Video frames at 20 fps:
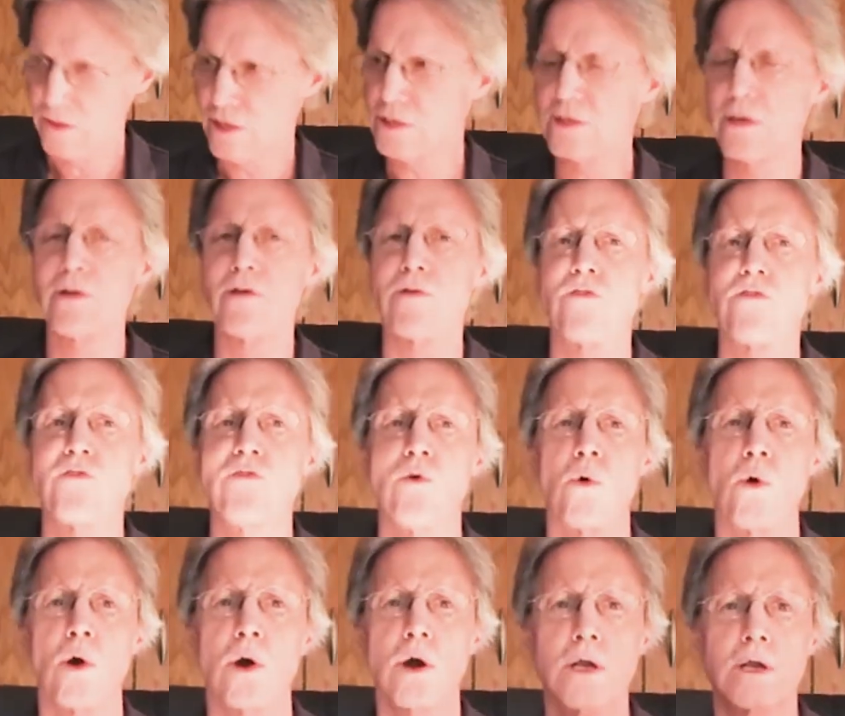These are the
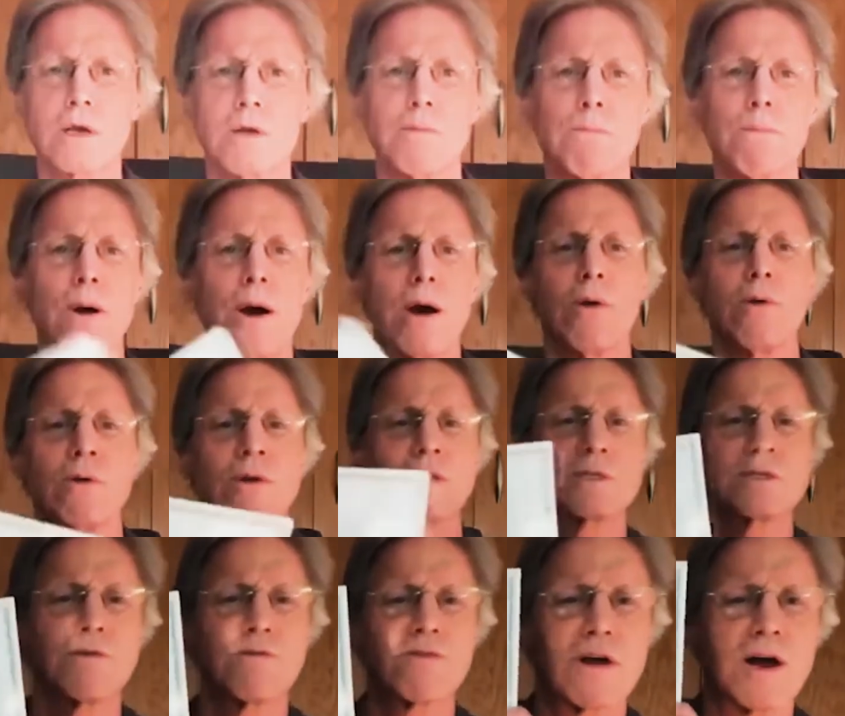four
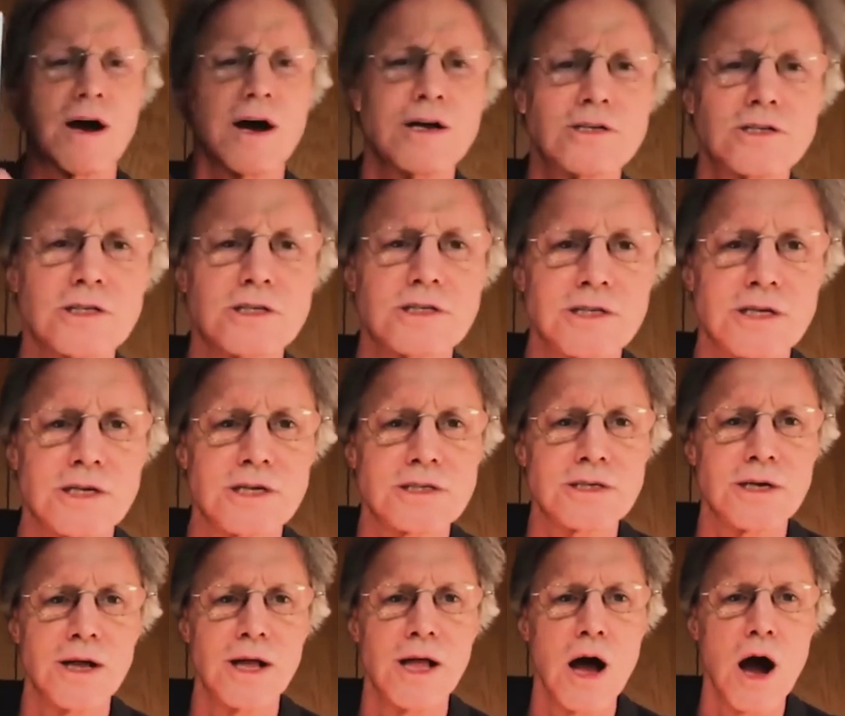components of
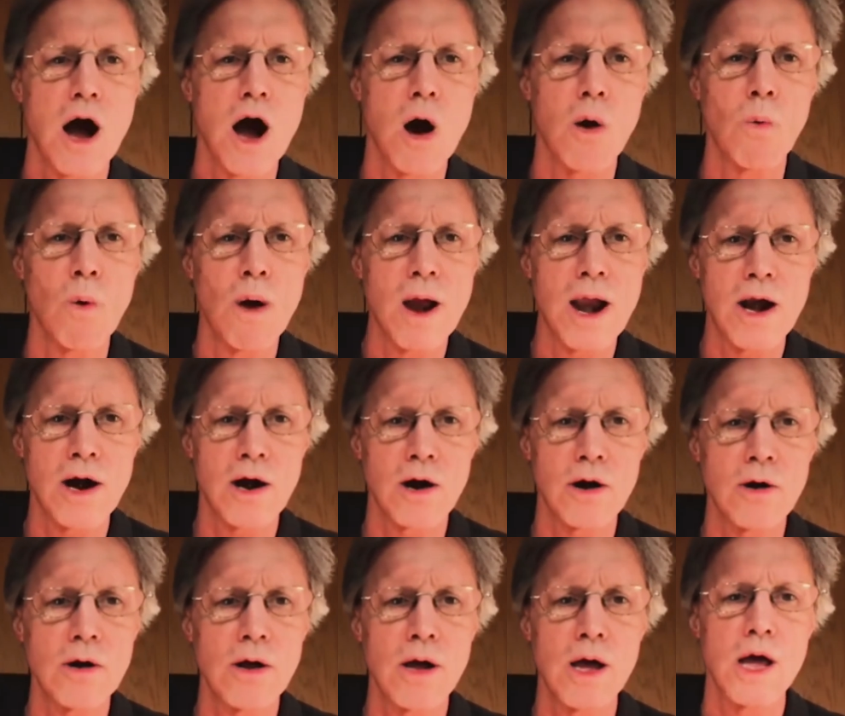consciousness
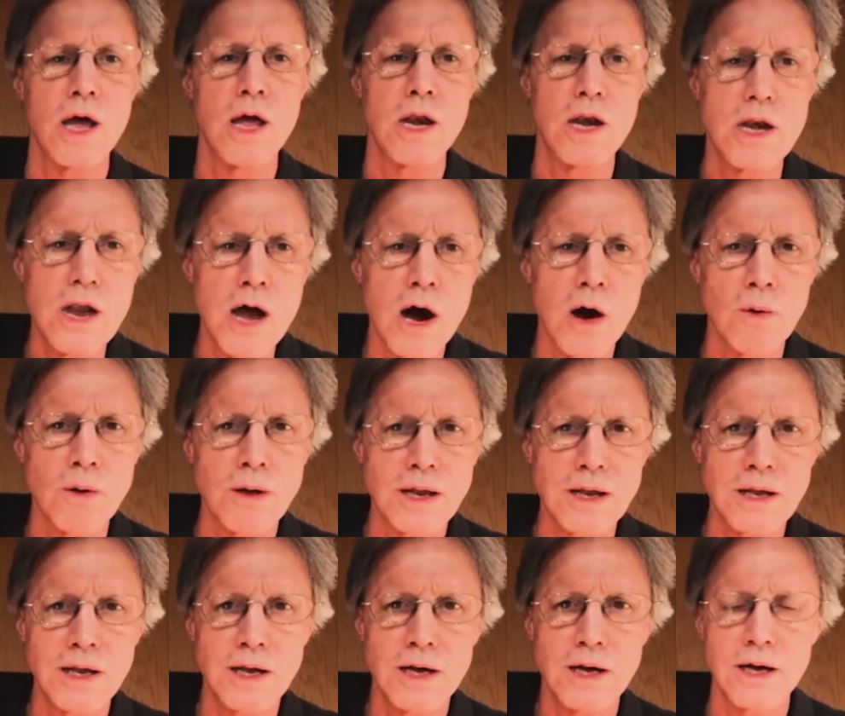aware,
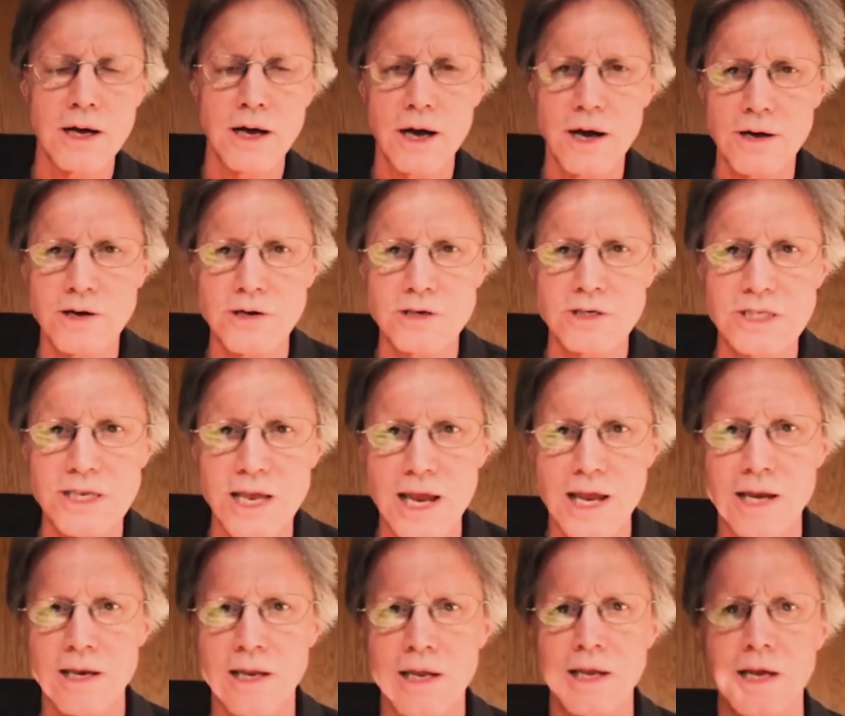knowing,
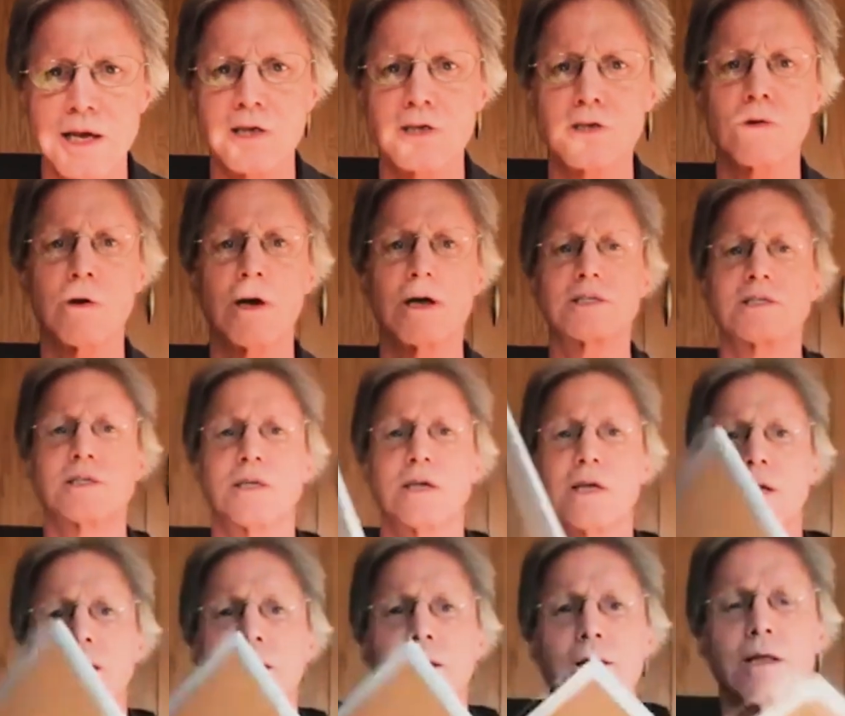understanding, and
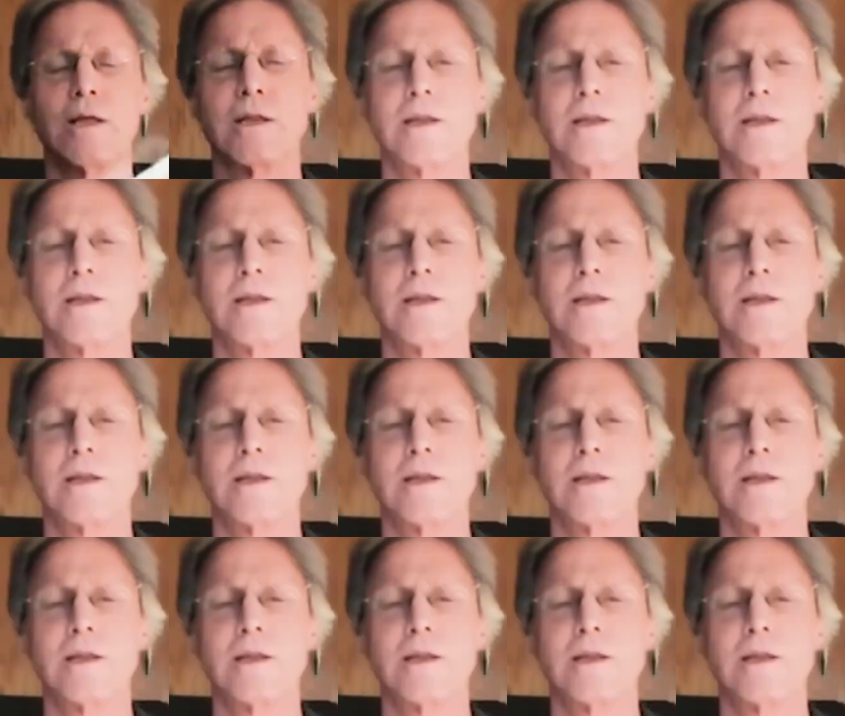trusting.